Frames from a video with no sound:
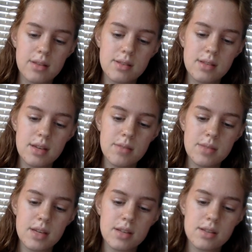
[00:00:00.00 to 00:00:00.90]
the same
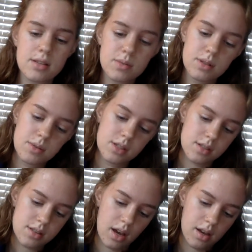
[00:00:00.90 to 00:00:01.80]
size as the one that we
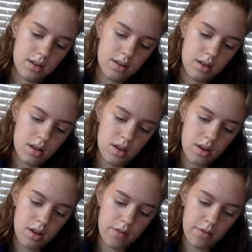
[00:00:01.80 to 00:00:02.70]
just cut
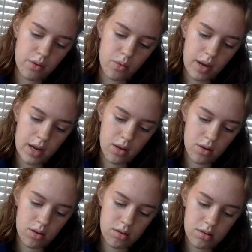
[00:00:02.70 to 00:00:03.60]
for the re
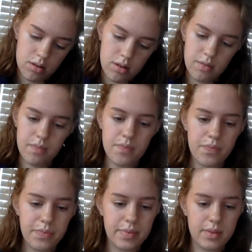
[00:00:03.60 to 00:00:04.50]
hole,
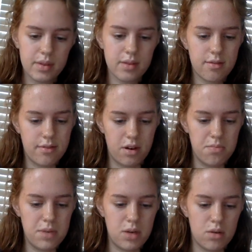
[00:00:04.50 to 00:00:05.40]
for our
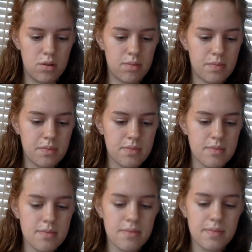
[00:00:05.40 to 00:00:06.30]
mi hole.
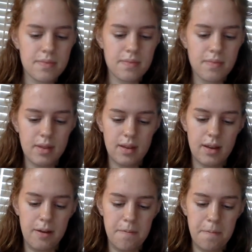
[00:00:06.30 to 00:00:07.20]

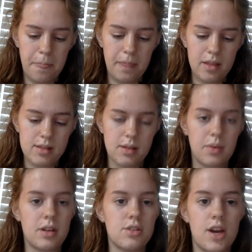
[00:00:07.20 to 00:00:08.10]
Okay. So we're
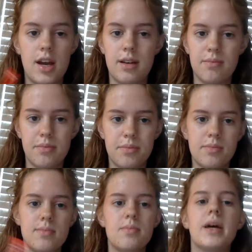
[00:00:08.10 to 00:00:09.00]
going to try
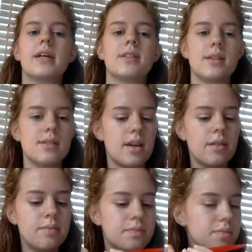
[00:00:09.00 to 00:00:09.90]
playing test again.